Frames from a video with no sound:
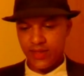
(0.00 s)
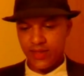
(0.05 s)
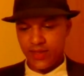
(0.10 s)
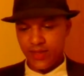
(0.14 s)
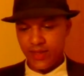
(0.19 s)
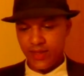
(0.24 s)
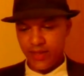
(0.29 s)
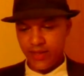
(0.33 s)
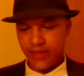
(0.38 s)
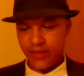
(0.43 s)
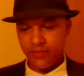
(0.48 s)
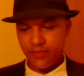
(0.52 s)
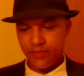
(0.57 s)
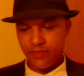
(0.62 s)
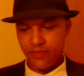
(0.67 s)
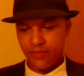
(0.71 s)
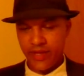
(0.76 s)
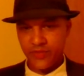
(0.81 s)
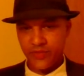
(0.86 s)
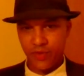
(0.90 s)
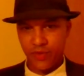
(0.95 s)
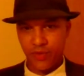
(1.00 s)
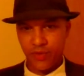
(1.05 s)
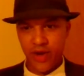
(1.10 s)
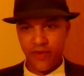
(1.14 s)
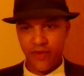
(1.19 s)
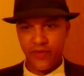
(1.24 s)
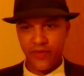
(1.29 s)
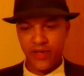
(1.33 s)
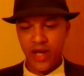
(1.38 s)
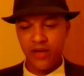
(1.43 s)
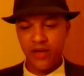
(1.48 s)
As
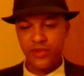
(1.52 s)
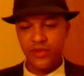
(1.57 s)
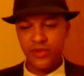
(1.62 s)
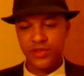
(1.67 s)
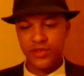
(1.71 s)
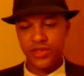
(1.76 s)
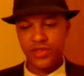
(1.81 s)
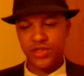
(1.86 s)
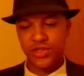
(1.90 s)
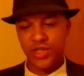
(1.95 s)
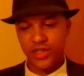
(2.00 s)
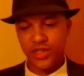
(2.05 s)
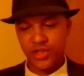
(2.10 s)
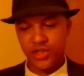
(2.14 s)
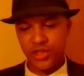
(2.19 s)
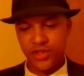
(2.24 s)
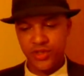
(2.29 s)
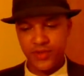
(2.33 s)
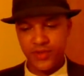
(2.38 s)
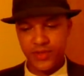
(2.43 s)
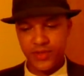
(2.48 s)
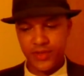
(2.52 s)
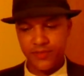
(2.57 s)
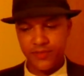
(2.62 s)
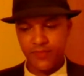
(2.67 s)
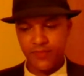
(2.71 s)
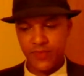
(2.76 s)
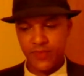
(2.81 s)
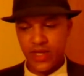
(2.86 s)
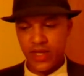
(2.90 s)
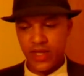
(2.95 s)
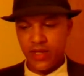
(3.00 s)
for graphic novel
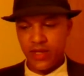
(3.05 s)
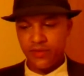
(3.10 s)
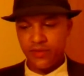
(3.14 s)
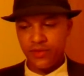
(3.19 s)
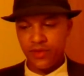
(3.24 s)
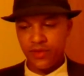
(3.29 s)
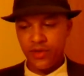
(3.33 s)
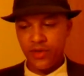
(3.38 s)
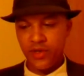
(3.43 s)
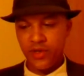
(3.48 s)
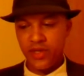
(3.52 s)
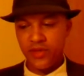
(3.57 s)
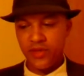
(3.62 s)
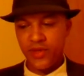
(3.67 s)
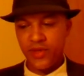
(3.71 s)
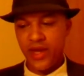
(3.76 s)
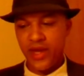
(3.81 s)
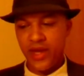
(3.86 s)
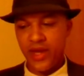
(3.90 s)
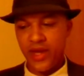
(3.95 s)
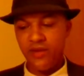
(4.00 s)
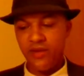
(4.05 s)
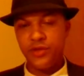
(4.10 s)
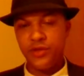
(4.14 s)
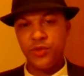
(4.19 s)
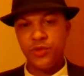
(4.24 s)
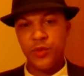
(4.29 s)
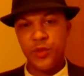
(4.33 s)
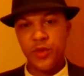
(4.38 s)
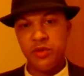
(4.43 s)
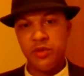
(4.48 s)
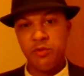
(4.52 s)
suggestions, 30th
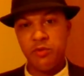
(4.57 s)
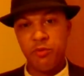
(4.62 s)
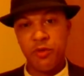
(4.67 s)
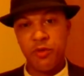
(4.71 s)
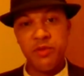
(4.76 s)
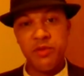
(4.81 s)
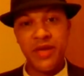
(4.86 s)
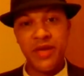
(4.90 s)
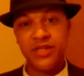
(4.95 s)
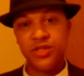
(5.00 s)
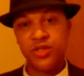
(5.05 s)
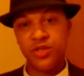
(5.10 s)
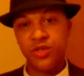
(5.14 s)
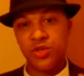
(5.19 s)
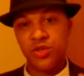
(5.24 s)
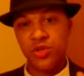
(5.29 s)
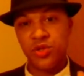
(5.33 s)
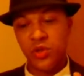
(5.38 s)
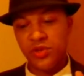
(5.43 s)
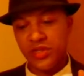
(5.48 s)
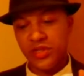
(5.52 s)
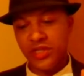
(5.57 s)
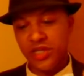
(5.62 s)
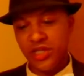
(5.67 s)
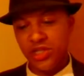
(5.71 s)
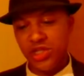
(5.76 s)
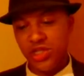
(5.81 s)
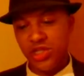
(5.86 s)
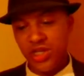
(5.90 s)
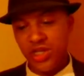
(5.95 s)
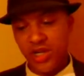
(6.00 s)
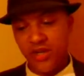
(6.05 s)
Anniversary Remaster Gold
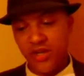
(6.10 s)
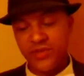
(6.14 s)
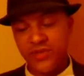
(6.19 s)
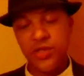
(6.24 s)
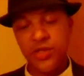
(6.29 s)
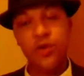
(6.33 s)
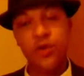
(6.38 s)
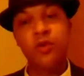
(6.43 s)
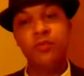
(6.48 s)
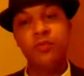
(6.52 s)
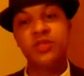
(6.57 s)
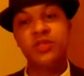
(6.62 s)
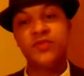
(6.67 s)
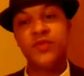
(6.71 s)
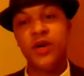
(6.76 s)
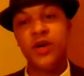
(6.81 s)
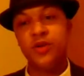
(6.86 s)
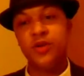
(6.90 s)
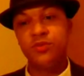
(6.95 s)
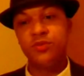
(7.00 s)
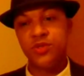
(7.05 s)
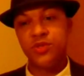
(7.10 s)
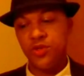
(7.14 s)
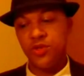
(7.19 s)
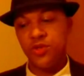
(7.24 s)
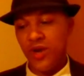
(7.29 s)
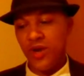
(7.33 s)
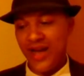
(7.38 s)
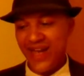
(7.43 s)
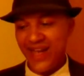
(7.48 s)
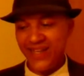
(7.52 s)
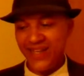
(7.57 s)
Edition of Cerebus Volume
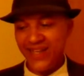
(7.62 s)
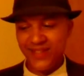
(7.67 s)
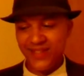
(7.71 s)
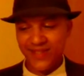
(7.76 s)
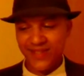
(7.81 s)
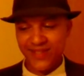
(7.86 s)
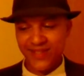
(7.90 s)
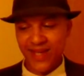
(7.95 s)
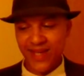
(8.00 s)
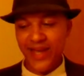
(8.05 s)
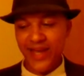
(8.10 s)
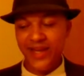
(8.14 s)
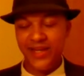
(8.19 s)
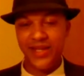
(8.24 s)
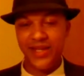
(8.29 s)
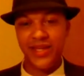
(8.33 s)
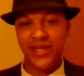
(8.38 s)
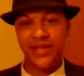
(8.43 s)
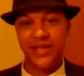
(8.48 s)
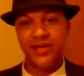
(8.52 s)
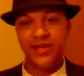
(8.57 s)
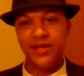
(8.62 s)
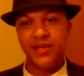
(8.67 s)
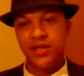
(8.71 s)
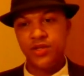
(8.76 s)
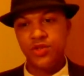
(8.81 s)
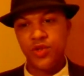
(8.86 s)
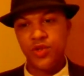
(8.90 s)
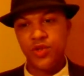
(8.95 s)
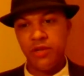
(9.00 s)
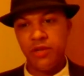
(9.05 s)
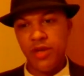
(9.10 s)
2 High Society.
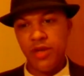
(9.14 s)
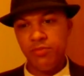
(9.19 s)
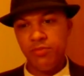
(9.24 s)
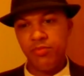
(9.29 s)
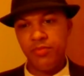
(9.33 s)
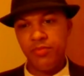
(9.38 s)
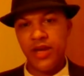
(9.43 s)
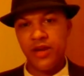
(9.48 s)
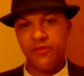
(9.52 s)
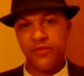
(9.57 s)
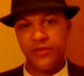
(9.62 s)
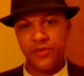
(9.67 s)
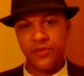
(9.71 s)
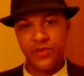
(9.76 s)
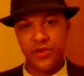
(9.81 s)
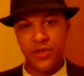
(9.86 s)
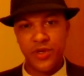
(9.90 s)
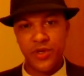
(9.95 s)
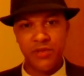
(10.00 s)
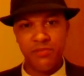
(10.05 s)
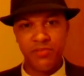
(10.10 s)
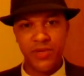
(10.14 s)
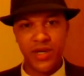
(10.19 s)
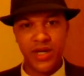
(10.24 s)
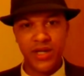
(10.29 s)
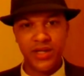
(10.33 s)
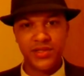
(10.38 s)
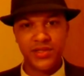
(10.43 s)
Trade paperback for $30.